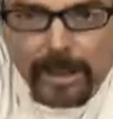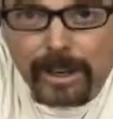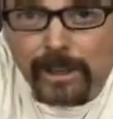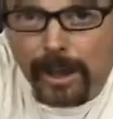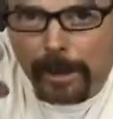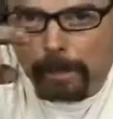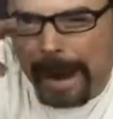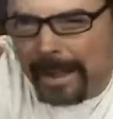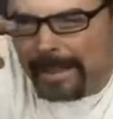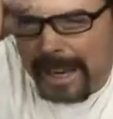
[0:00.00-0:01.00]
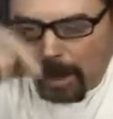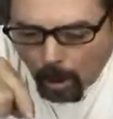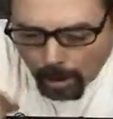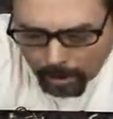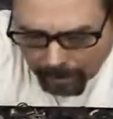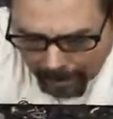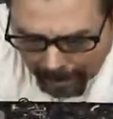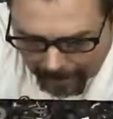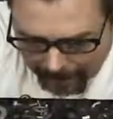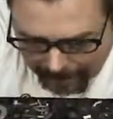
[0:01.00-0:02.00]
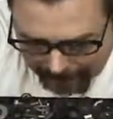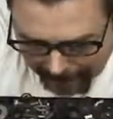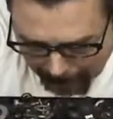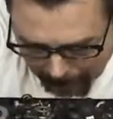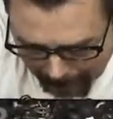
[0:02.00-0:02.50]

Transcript: You're going to try to balance that coil right on top